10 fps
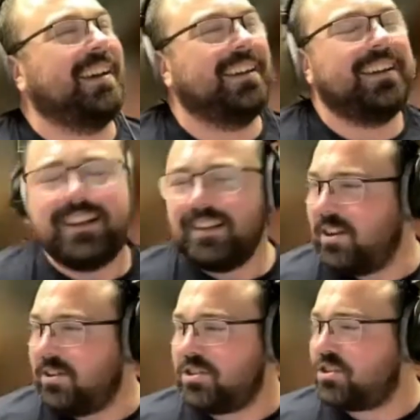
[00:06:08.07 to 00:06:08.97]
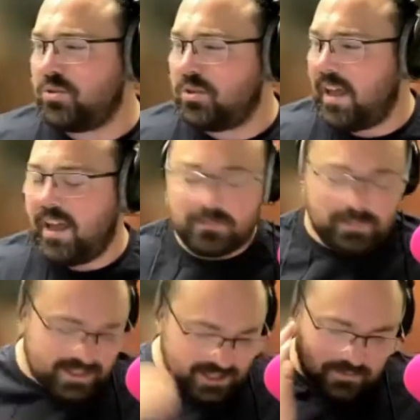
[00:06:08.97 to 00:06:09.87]
I'll just sort it out.
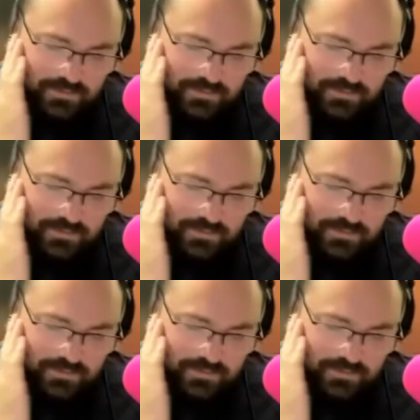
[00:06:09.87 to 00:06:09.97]
But it's on